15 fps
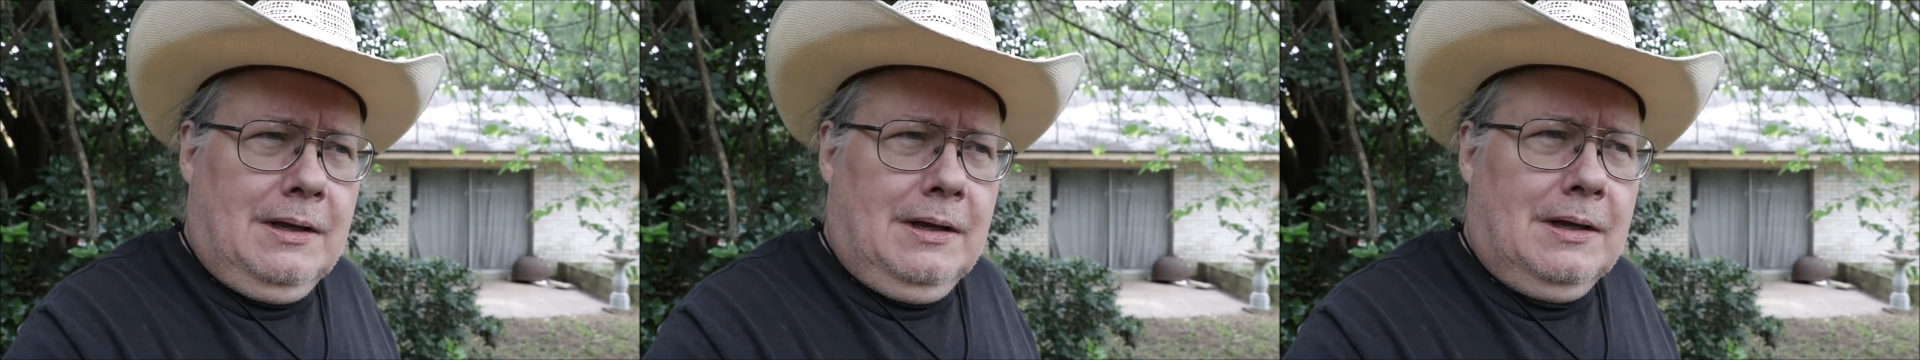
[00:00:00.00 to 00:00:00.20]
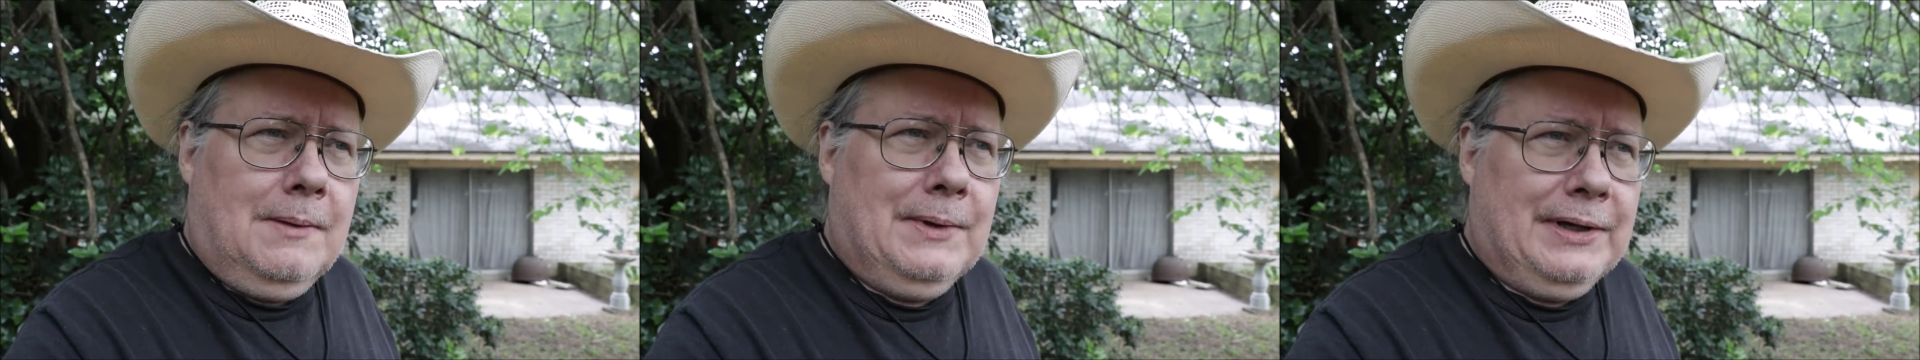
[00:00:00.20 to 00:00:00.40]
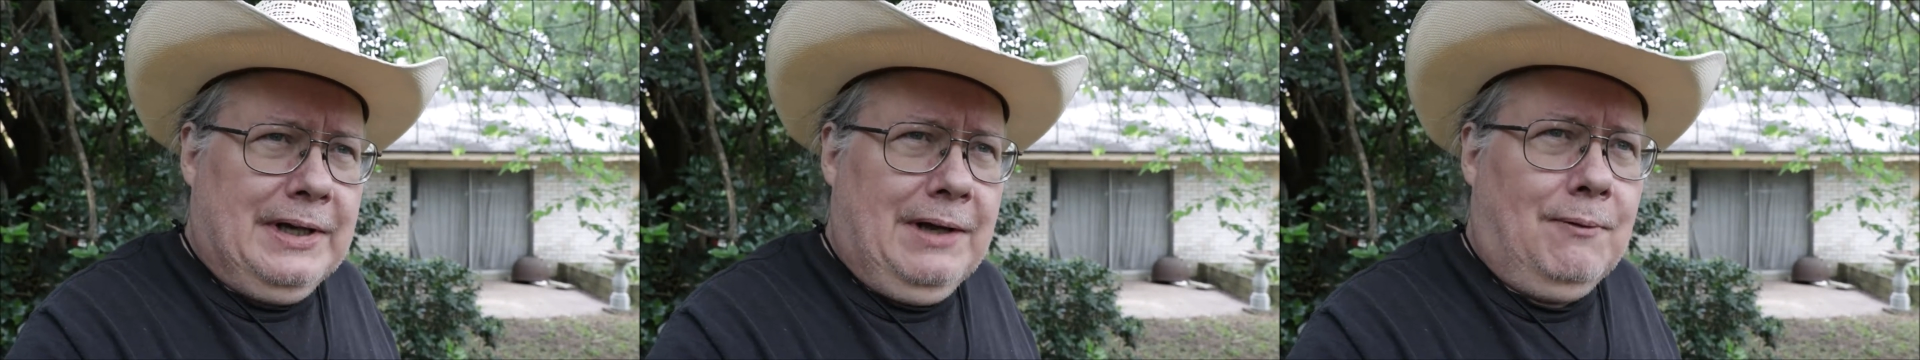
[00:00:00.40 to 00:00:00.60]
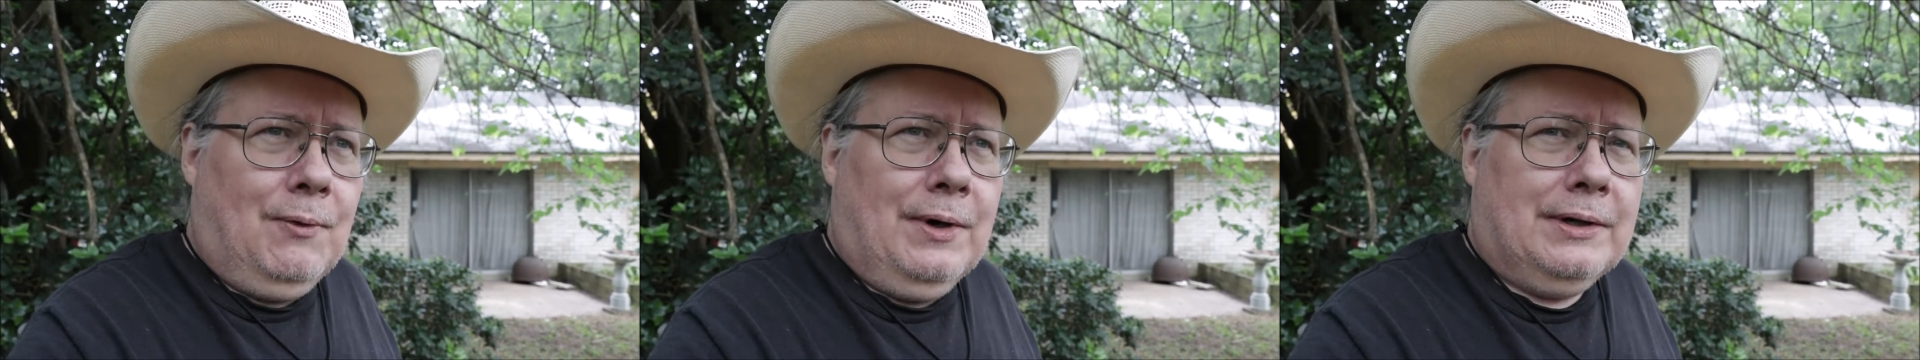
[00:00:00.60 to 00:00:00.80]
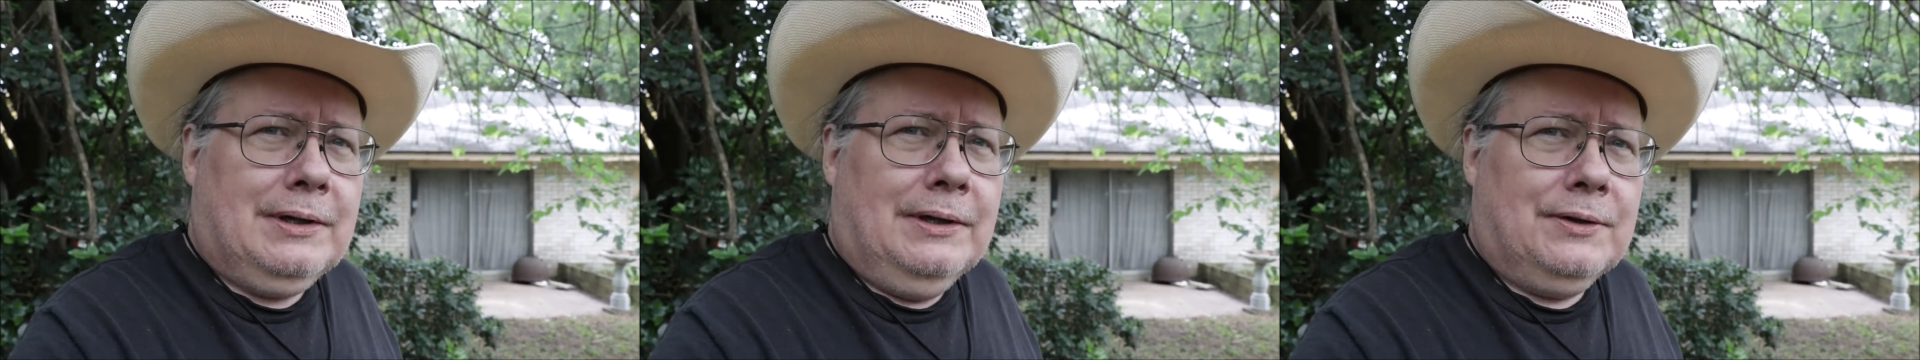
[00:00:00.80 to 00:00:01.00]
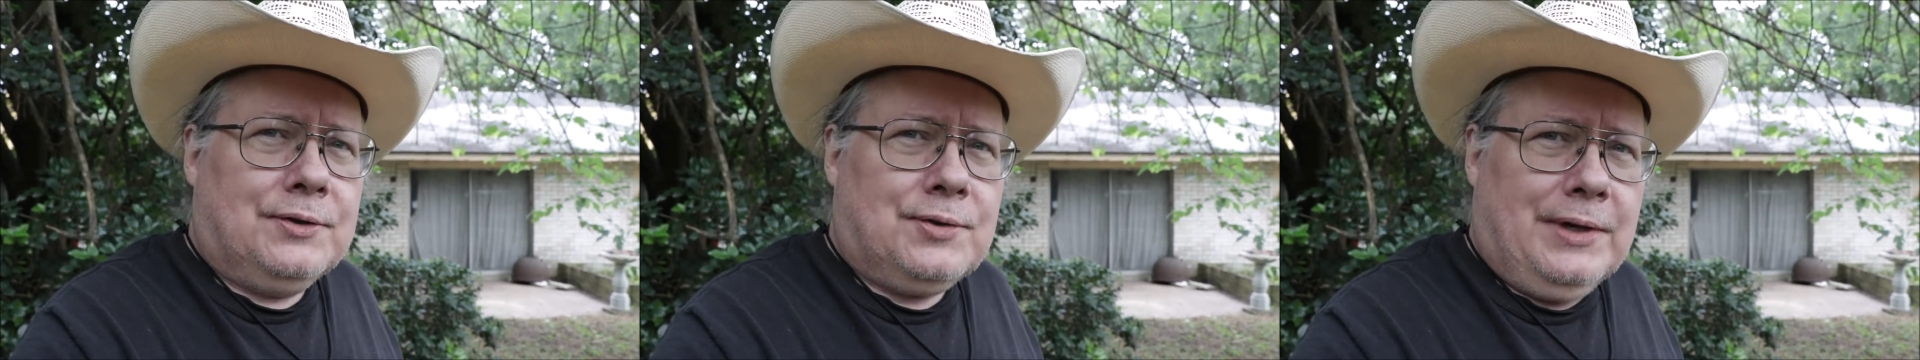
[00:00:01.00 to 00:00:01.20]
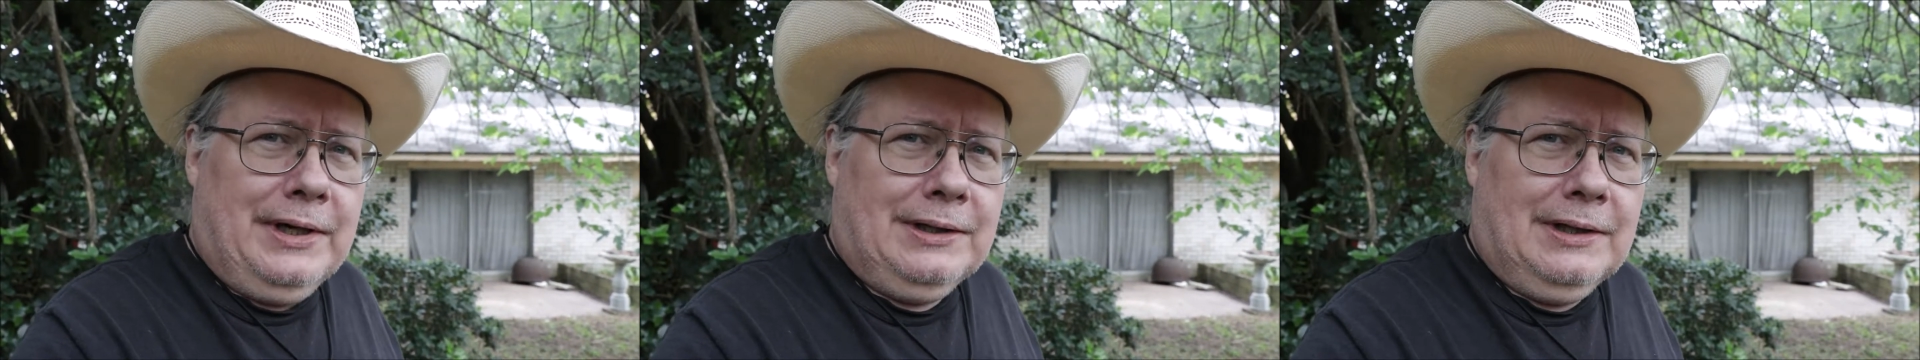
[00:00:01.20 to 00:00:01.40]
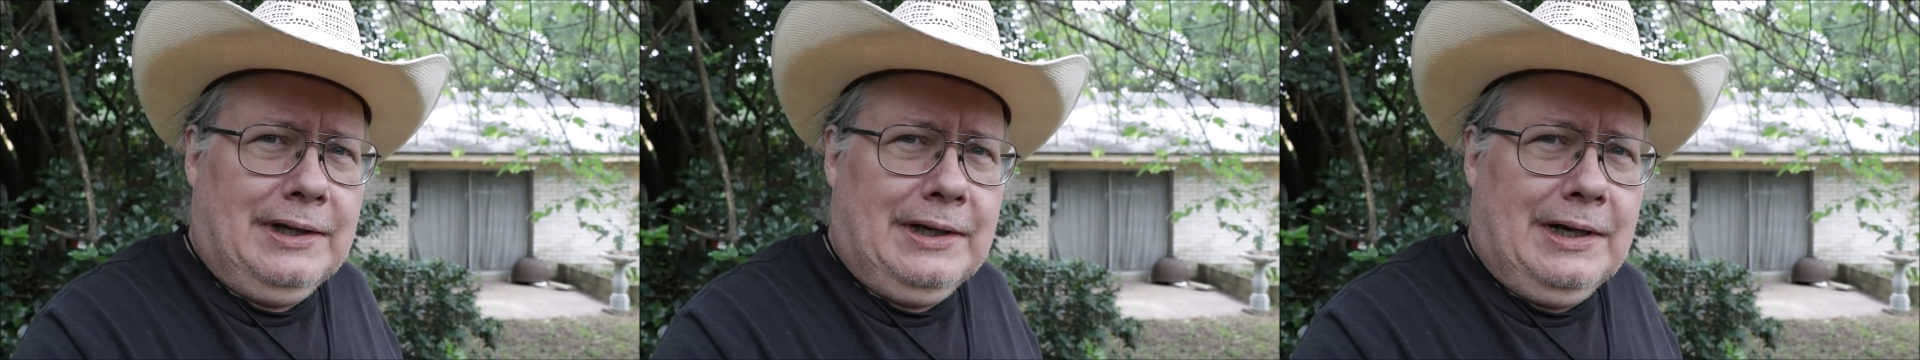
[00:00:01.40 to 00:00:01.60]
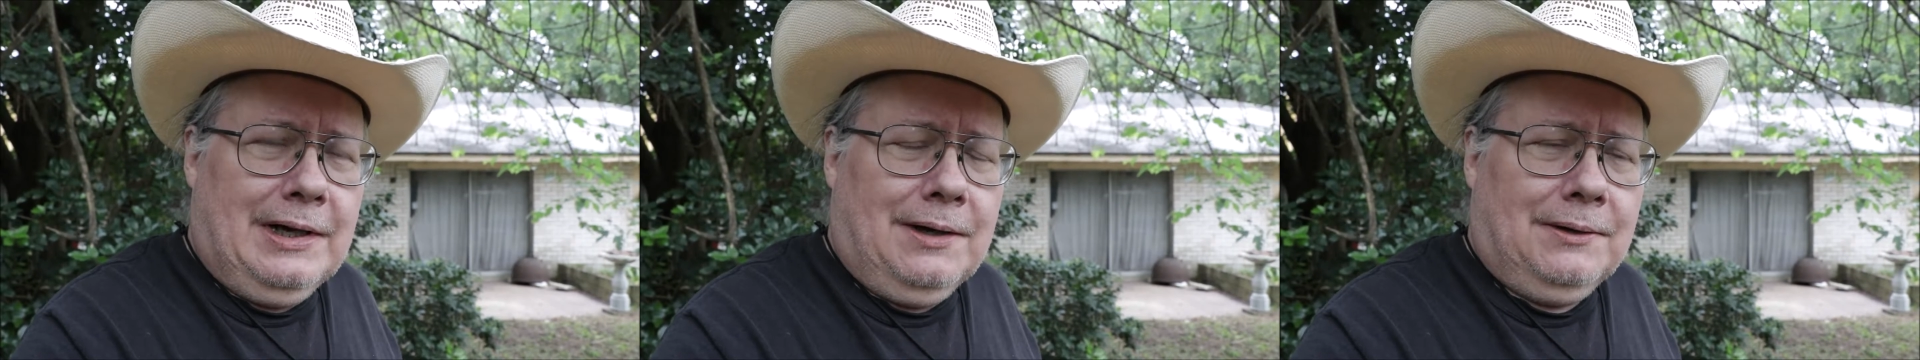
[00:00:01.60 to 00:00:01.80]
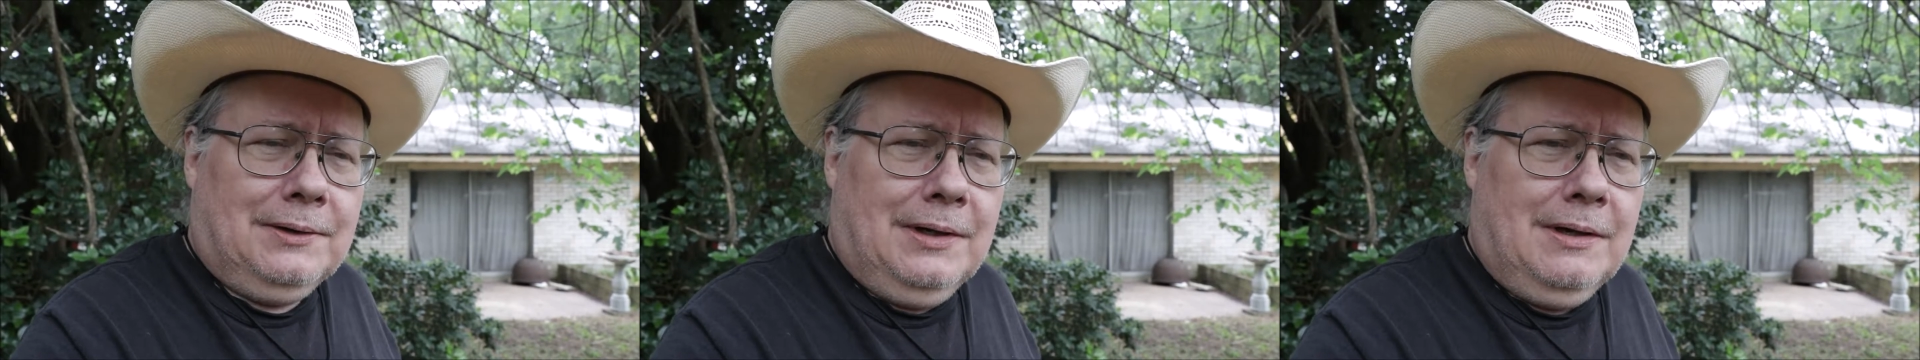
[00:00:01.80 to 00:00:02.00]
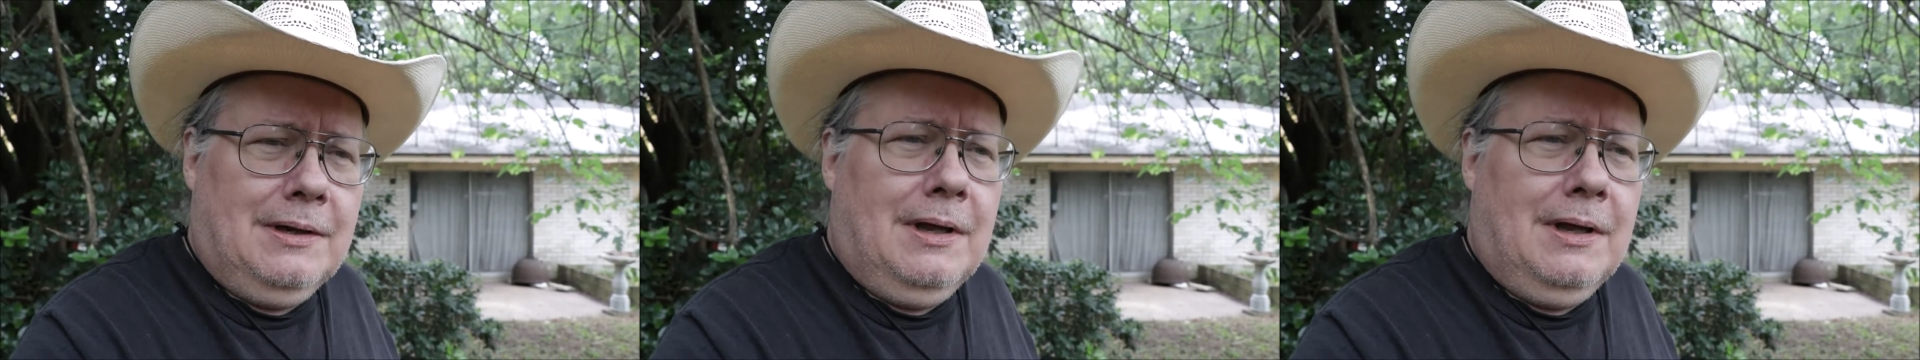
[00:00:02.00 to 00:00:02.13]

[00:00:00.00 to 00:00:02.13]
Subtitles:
I mean, again, working on the train layout.